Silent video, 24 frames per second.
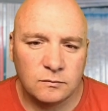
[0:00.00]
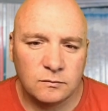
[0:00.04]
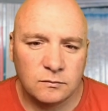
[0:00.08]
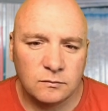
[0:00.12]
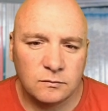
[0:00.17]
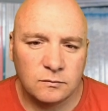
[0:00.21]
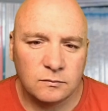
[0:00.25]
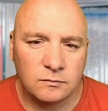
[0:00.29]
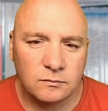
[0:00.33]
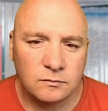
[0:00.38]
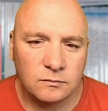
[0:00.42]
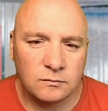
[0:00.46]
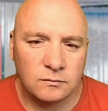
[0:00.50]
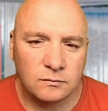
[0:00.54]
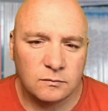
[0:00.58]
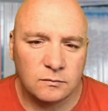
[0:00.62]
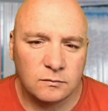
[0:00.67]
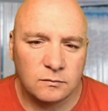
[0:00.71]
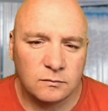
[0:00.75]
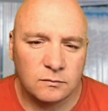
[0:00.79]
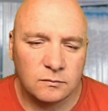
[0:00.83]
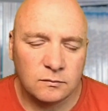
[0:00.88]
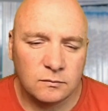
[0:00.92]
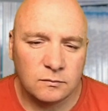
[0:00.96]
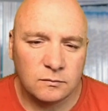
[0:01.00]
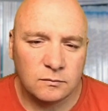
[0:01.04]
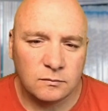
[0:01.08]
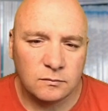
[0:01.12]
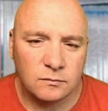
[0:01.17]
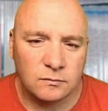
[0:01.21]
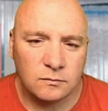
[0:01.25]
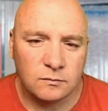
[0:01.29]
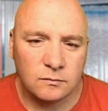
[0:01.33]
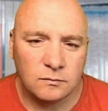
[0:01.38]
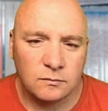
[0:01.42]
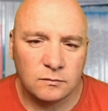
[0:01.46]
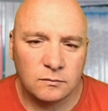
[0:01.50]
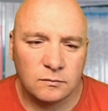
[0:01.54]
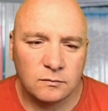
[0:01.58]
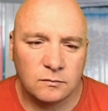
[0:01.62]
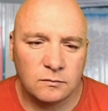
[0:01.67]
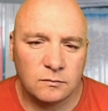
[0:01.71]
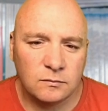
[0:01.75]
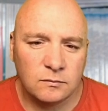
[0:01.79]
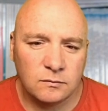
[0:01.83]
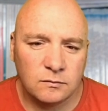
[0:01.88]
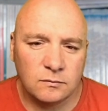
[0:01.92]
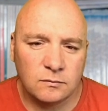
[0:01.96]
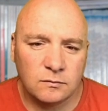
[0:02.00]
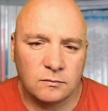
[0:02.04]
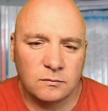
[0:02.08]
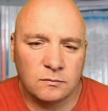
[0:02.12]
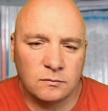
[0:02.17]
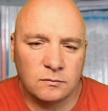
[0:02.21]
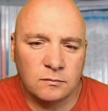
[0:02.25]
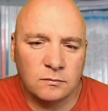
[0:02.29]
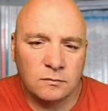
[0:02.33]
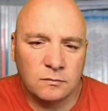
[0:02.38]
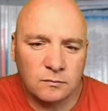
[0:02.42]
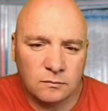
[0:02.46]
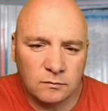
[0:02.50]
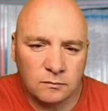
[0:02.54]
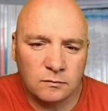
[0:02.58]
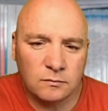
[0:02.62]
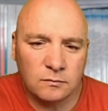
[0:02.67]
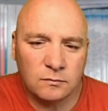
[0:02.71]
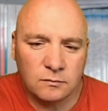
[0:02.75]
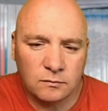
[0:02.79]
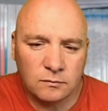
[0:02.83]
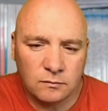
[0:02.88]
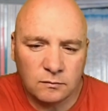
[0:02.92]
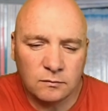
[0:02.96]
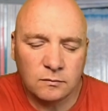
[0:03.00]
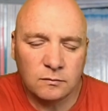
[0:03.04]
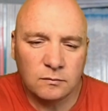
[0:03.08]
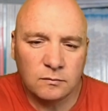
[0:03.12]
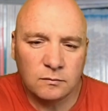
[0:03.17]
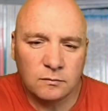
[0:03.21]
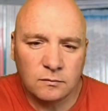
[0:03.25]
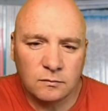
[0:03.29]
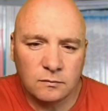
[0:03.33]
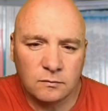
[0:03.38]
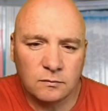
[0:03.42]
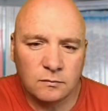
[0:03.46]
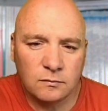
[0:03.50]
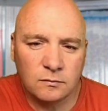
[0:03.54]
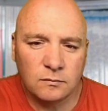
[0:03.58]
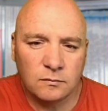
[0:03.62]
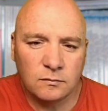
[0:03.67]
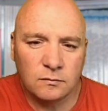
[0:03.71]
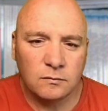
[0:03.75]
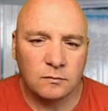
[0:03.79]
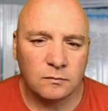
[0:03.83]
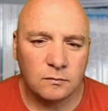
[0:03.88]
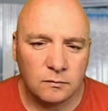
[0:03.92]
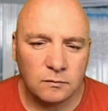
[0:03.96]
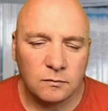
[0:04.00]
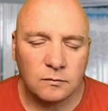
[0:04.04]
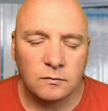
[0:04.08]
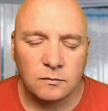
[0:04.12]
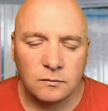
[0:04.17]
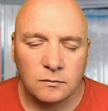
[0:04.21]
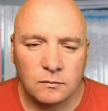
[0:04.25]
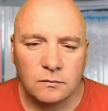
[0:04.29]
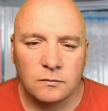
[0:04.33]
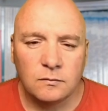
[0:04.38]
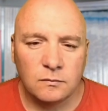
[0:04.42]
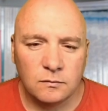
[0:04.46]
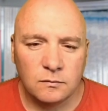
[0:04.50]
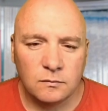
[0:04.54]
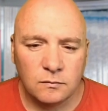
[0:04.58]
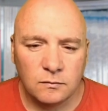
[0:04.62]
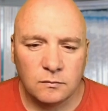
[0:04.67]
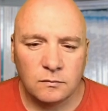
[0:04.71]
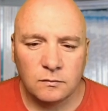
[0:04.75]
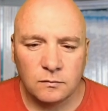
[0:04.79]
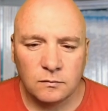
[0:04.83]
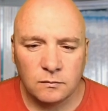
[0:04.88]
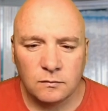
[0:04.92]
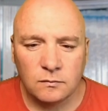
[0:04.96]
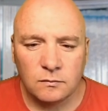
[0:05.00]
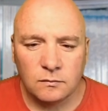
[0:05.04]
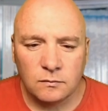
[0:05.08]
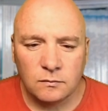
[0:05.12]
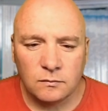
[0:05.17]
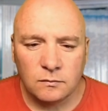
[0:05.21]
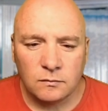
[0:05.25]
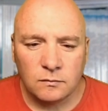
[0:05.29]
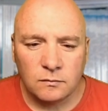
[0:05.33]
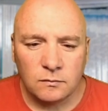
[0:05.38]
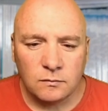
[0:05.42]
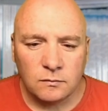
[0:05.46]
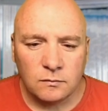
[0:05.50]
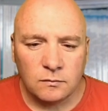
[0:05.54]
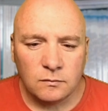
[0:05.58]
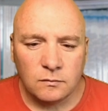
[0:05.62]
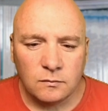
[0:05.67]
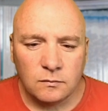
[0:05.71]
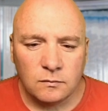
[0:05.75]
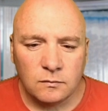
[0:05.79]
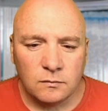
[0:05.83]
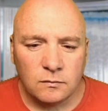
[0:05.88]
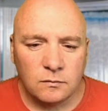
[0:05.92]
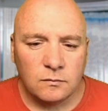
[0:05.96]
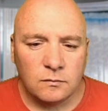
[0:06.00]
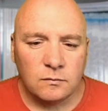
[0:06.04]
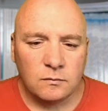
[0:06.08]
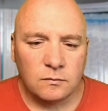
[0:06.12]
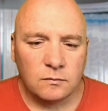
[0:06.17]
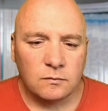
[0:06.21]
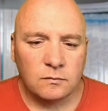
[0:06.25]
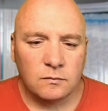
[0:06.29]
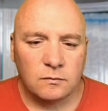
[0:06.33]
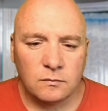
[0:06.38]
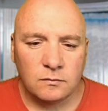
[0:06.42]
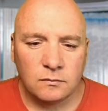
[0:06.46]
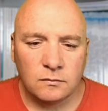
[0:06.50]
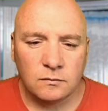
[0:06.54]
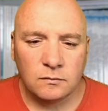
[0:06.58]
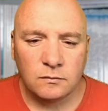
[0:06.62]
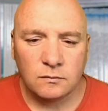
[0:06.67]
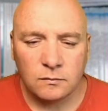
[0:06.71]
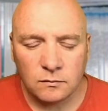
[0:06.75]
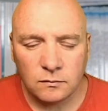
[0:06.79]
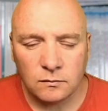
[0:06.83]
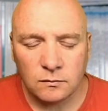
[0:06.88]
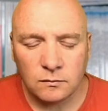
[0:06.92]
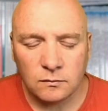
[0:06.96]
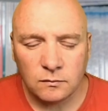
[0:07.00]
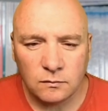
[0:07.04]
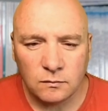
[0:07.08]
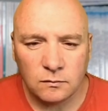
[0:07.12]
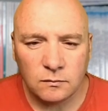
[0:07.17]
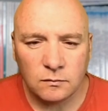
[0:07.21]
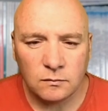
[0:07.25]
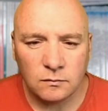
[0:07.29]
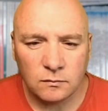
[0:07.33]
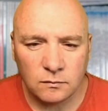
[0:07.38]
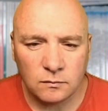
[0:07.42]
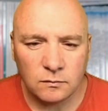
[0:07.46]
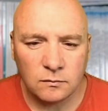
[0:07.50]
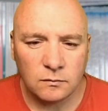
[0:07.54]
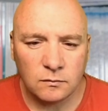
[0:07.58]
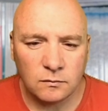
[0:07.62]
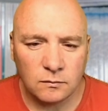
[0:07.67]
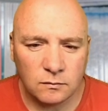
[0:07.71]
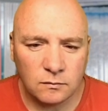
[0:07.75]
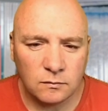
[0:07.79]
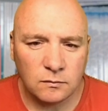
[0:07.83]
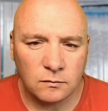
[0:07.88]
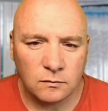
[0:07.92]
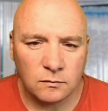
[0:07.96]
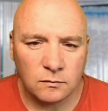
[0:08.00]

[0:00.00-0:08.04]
[no speech]